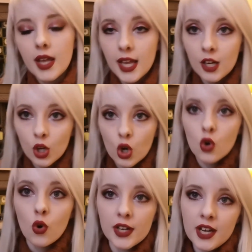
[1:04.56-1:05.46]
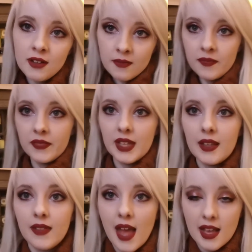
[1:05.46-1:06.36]
in a corner
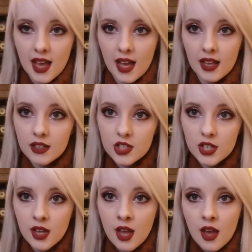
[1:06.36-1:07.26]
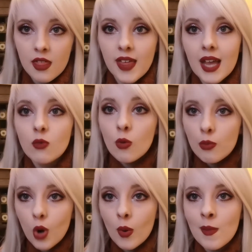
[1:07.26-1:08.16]
in their cage, they will
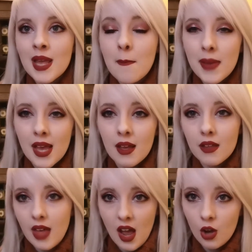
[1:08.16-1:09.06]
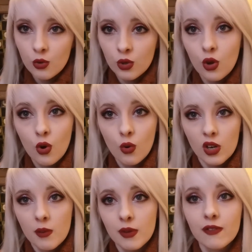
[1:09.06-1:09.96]
probably pick their own
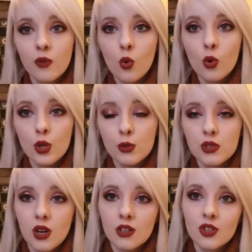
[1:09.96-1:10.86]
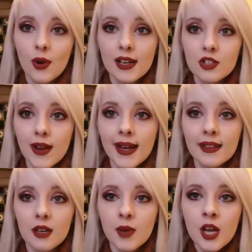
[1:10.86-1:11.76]
corner before you start toilet training
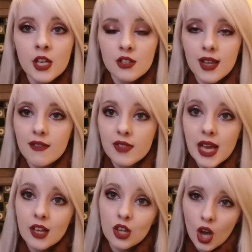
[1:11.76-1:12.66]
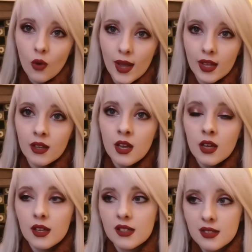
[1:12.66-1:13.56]
them. So if they're going
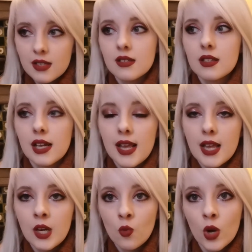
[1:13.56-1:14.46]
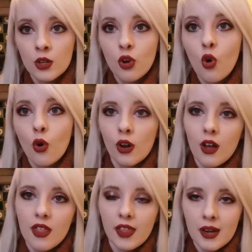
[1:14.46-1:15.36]
consistently in one
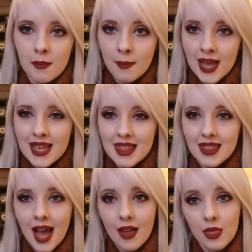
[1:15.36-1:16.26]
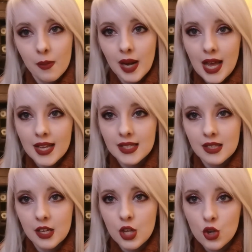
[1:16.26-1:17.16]
corner, then make that the place
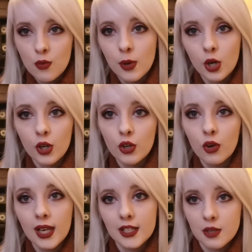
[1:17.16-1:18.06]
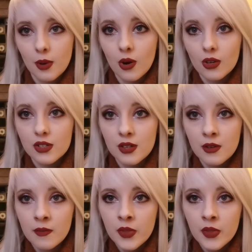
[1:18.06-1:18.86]
that you put your litter box.